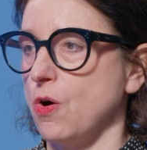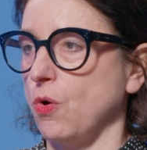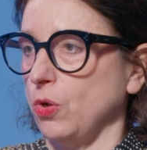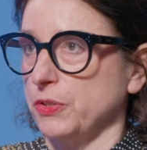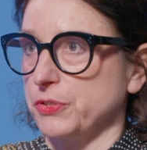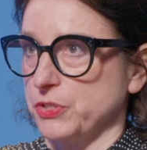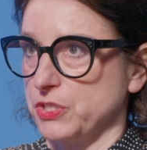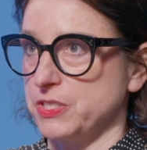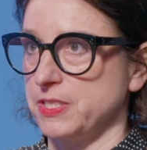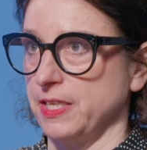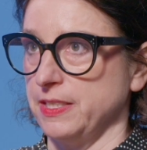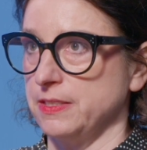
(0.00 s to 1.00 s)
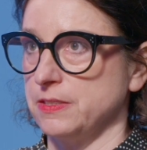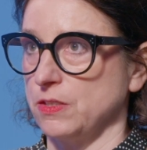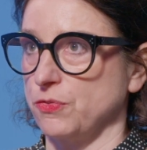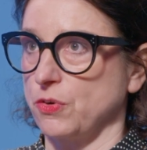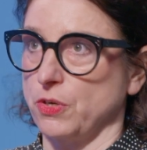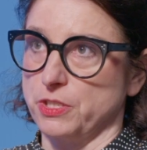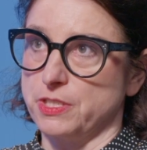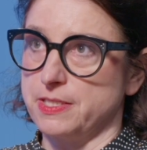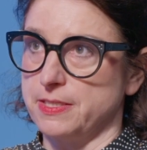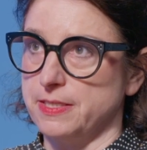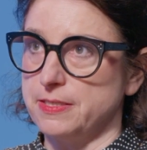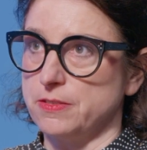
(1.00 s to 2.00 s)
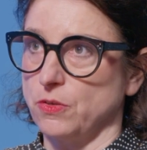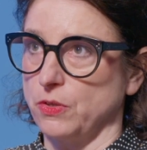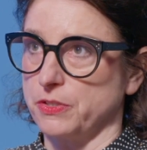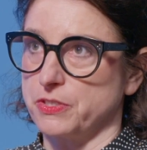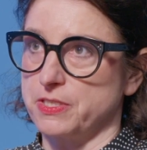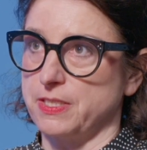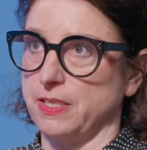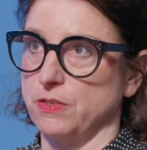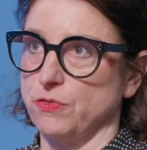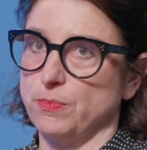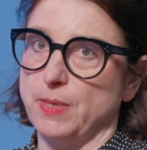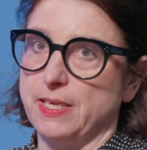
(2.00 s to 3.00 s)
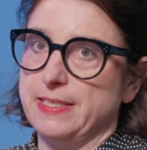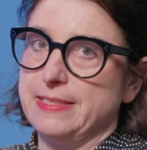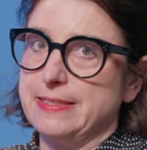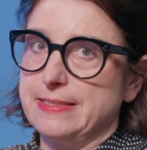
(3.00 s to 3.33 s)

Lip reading: altered state of consciousness, an altered state of mind.